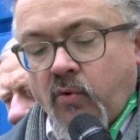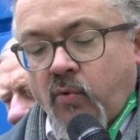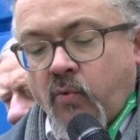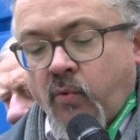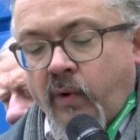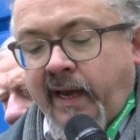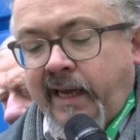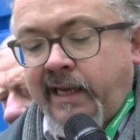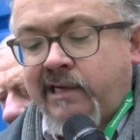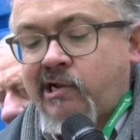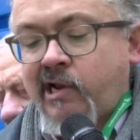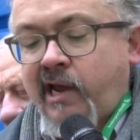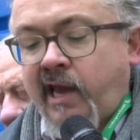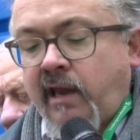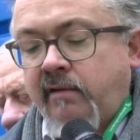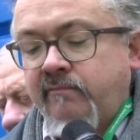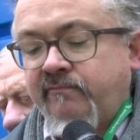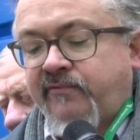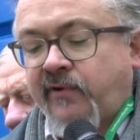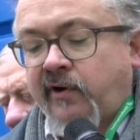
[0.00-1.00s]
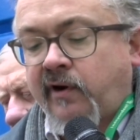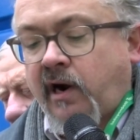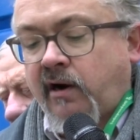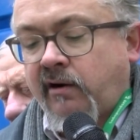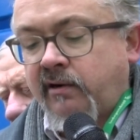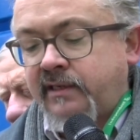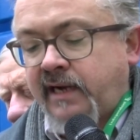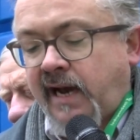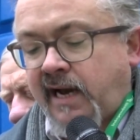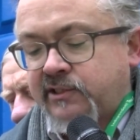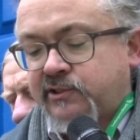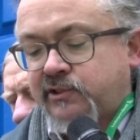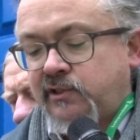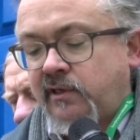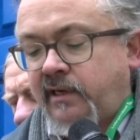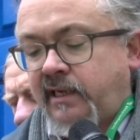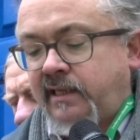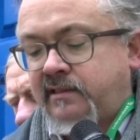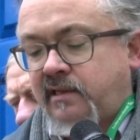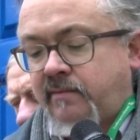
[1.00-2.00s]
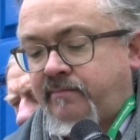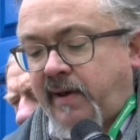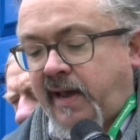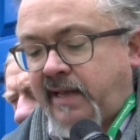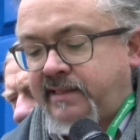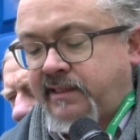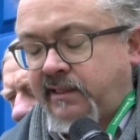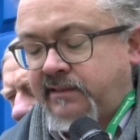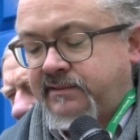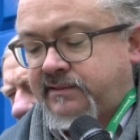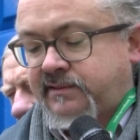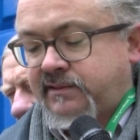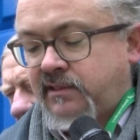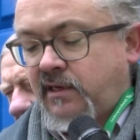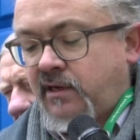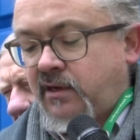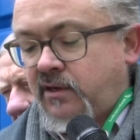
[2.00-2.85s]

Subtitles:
We claim for our national independence